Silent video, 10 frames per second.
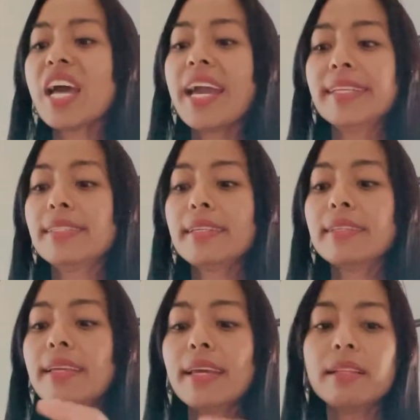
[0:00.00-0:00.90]
I
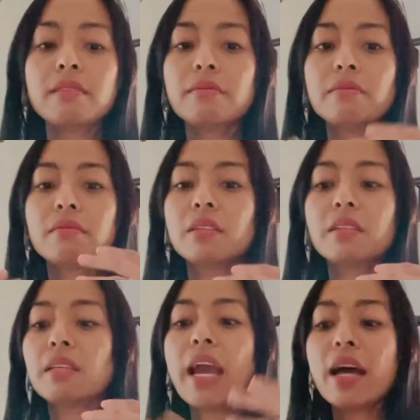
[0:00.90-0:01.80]
didn't get
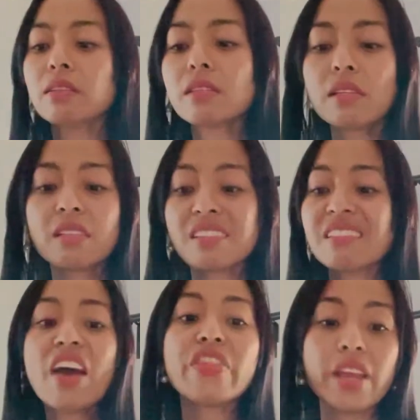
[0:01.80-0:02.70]
calluses,
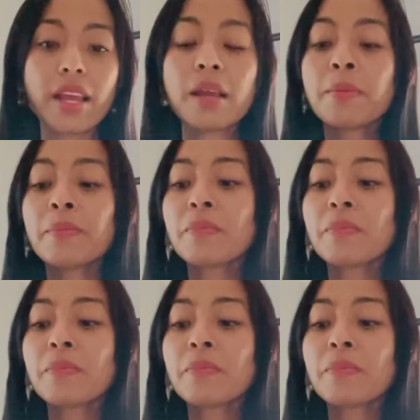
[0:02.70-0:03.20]
nothing.